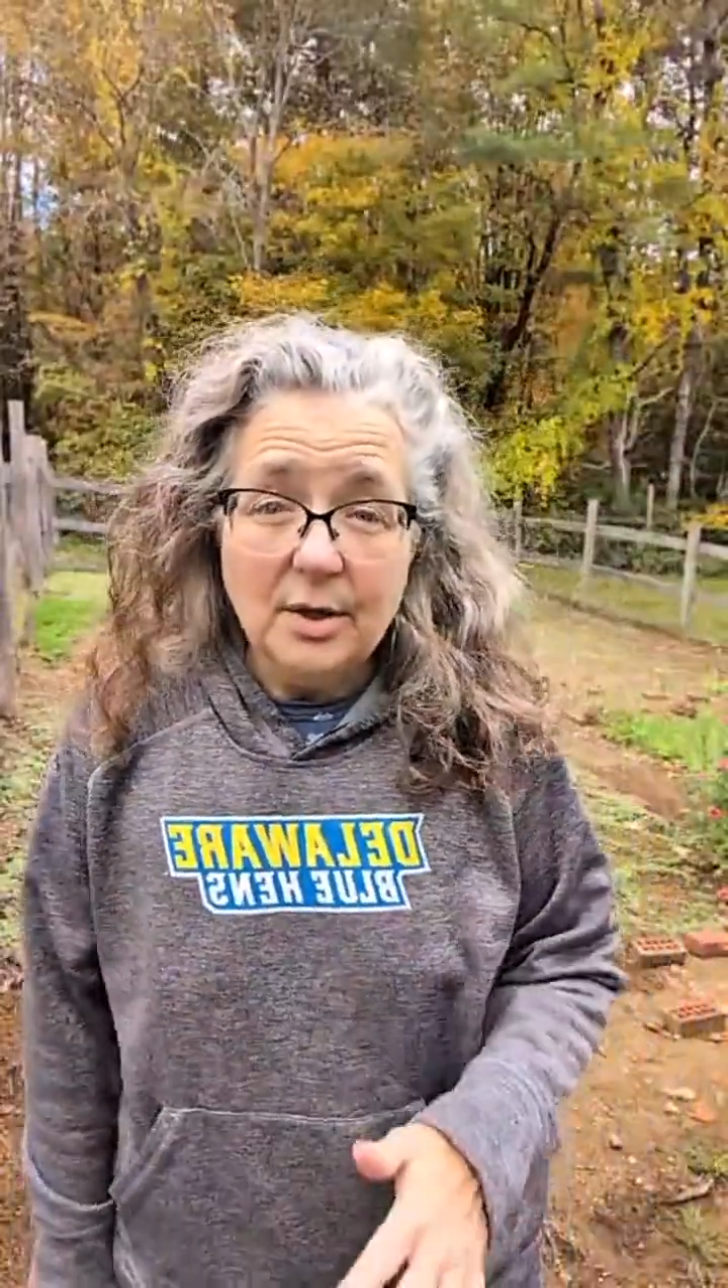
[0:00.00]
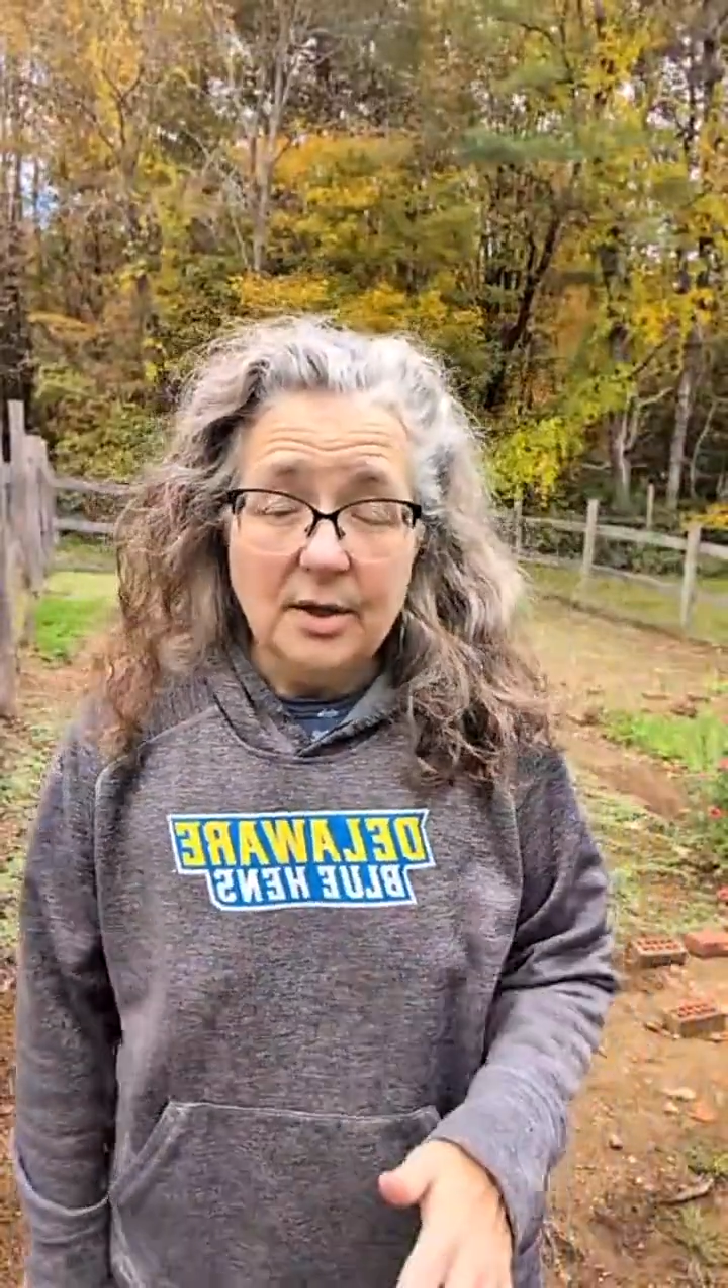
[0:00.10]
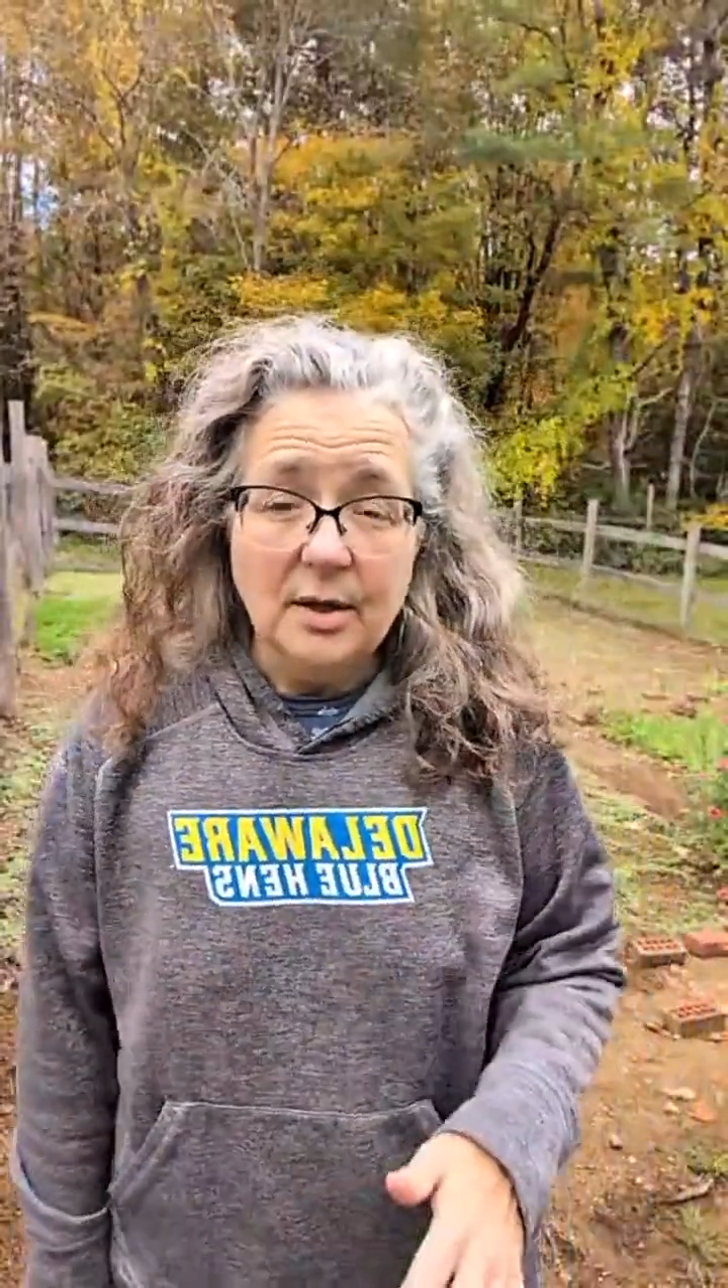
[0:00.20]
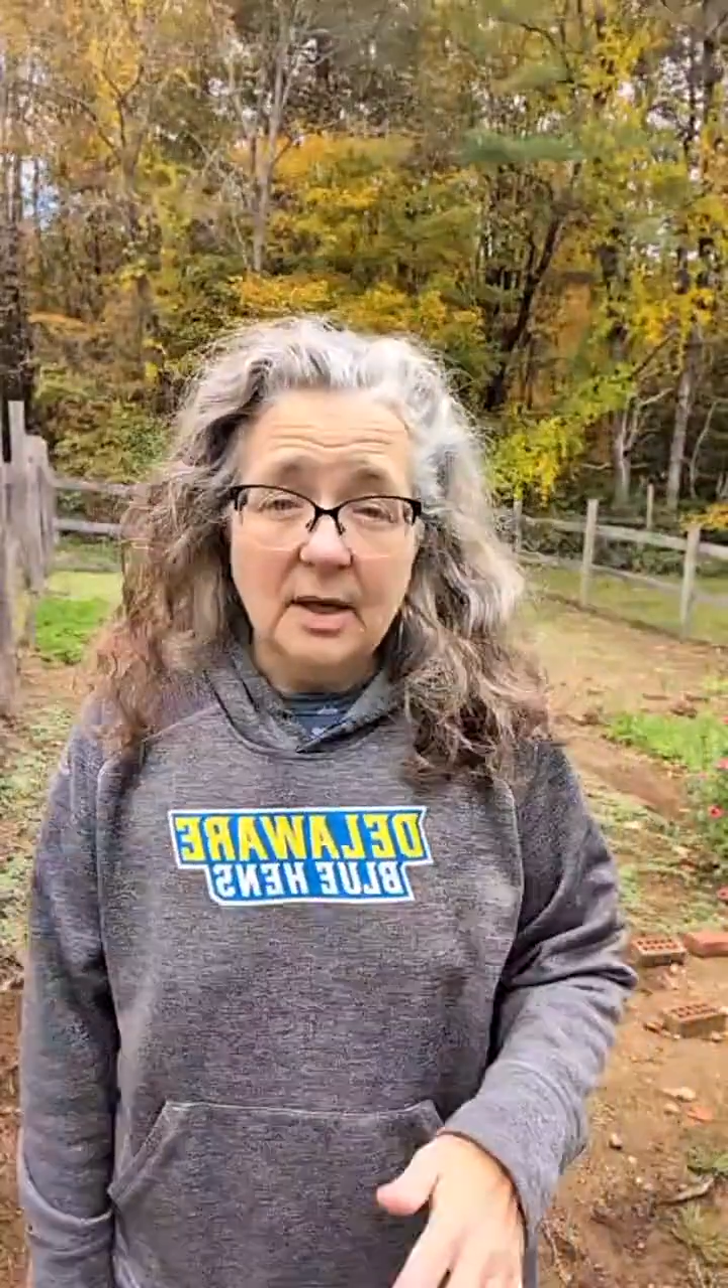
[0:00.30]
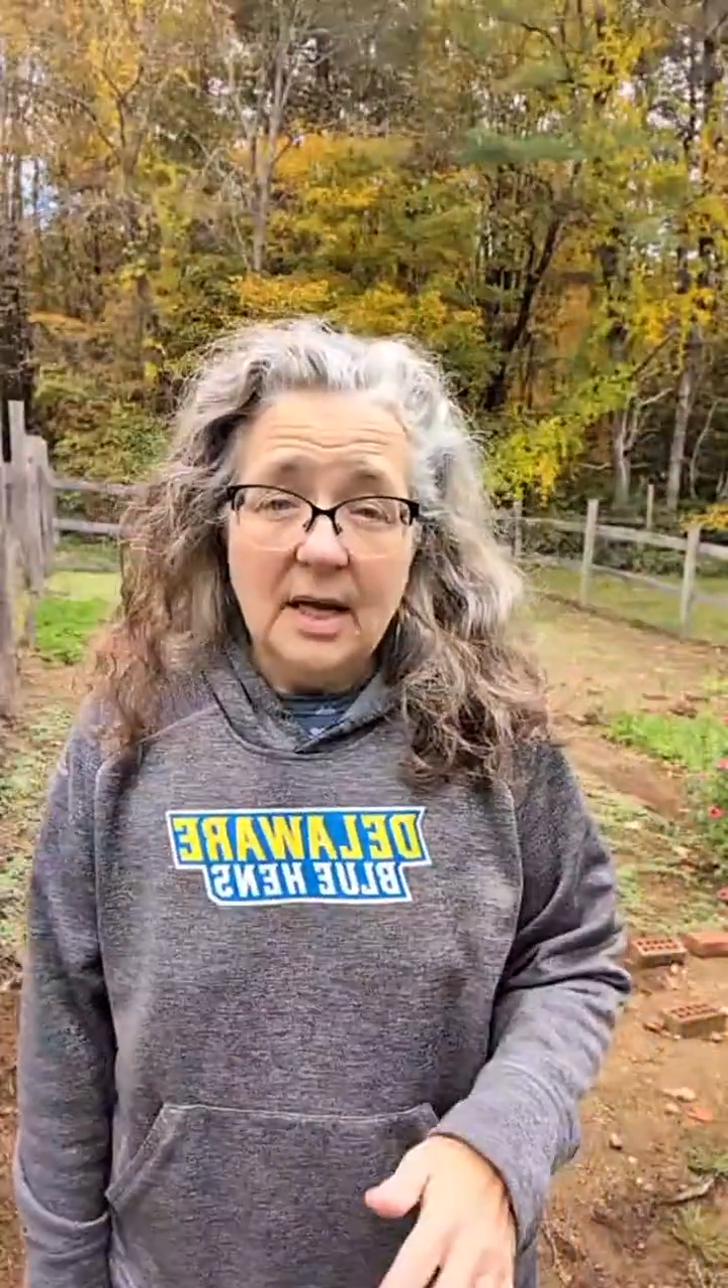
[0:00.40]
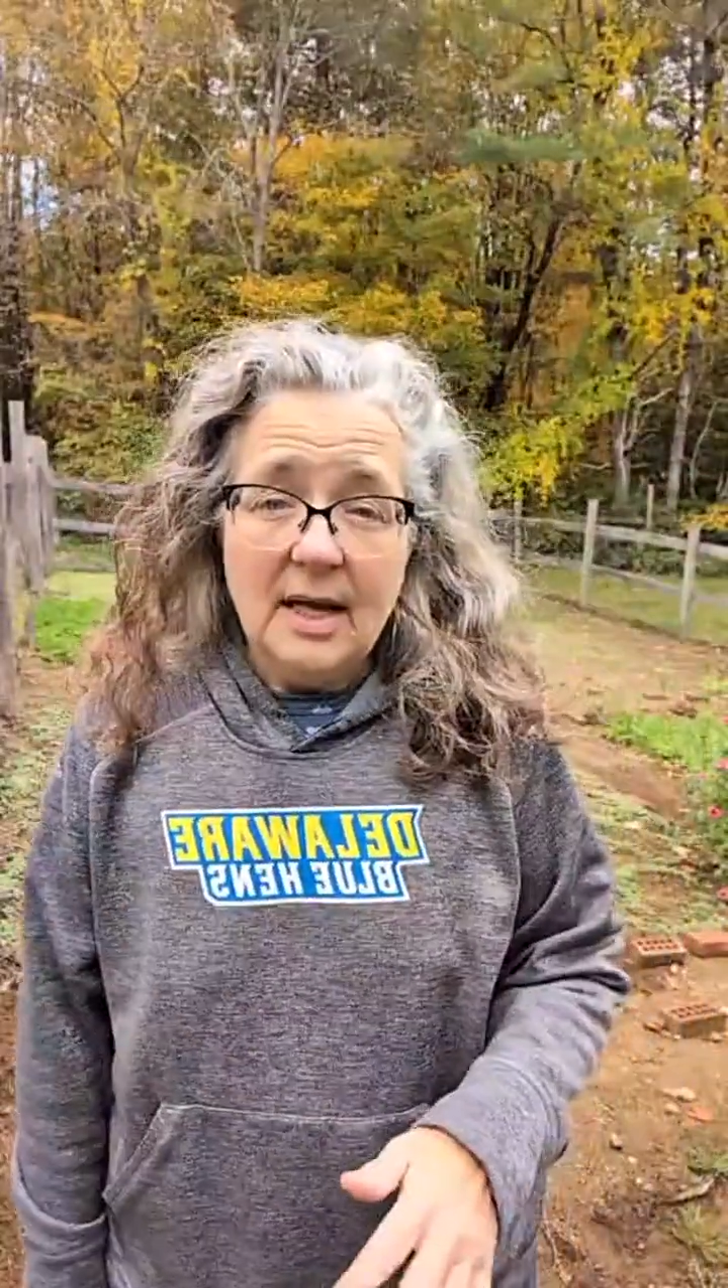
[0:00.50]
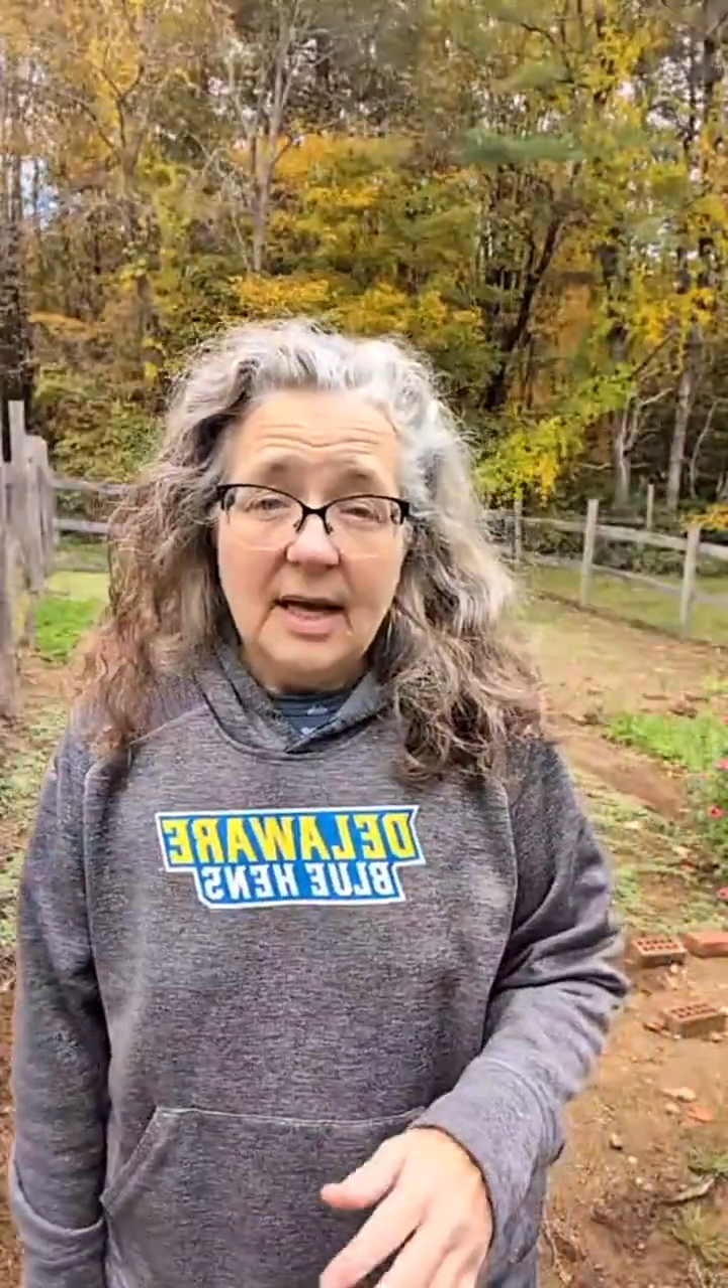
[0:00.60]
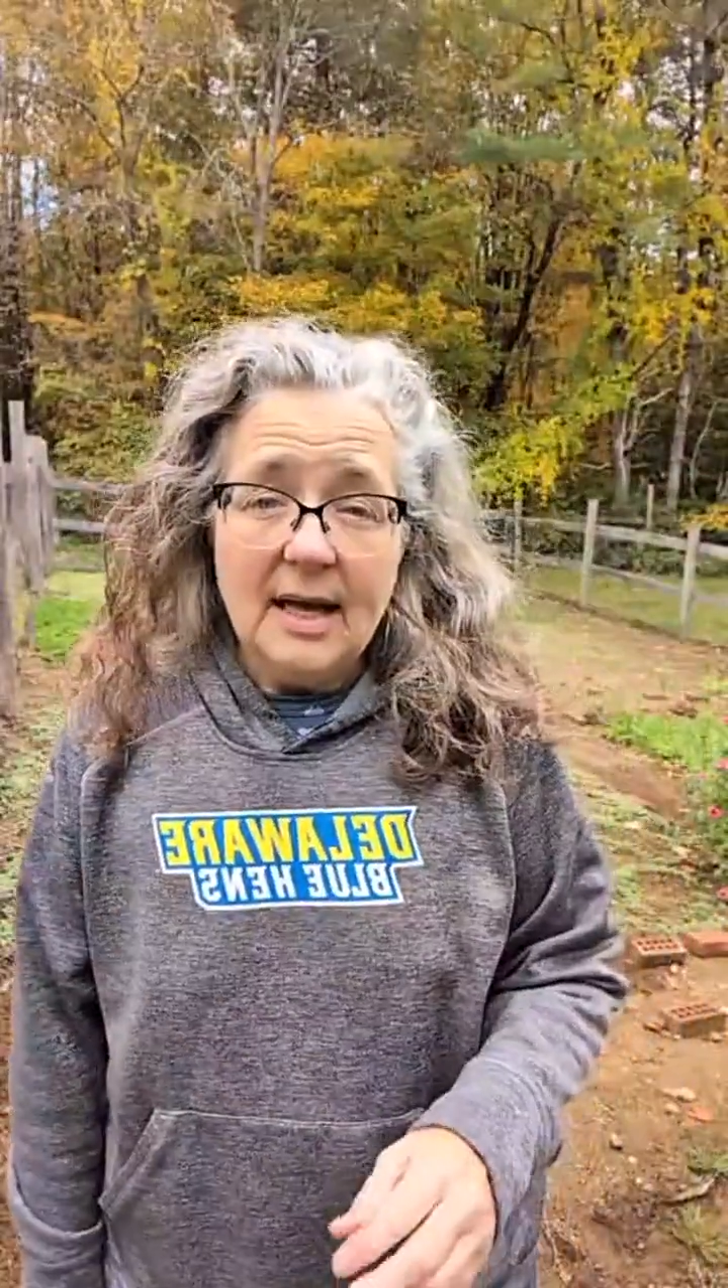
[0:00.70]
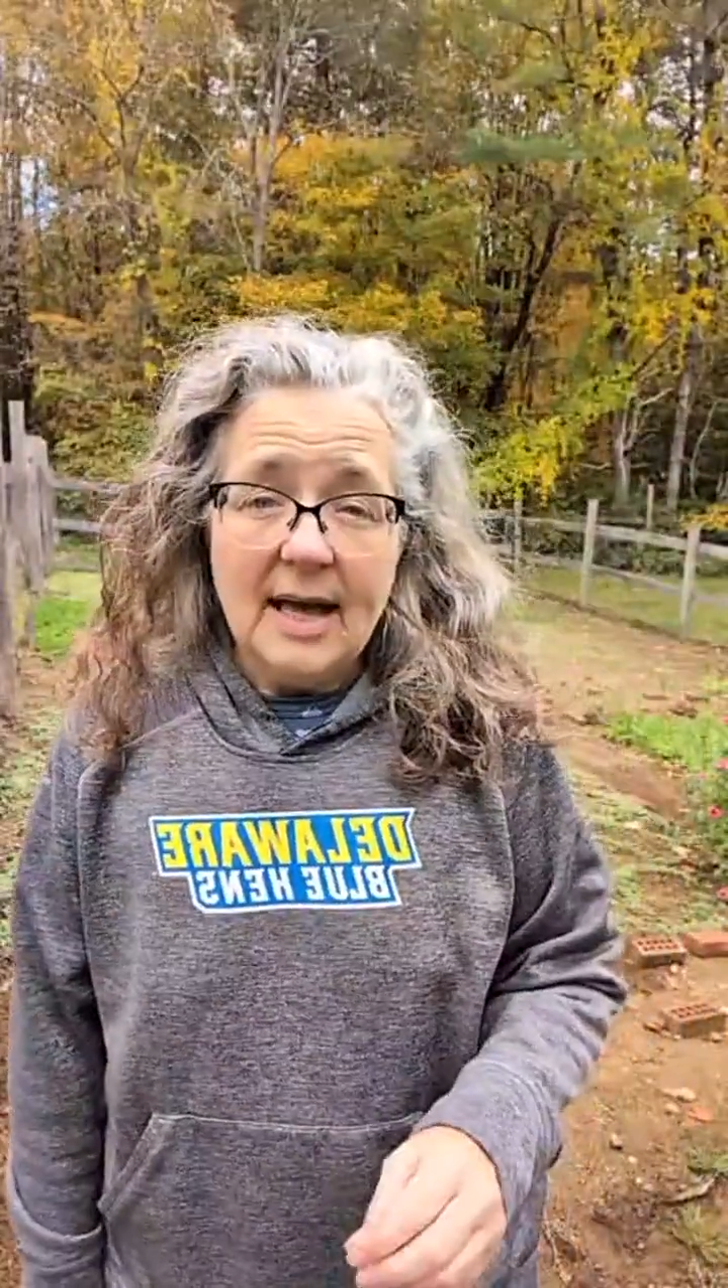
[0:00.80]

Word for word: garden.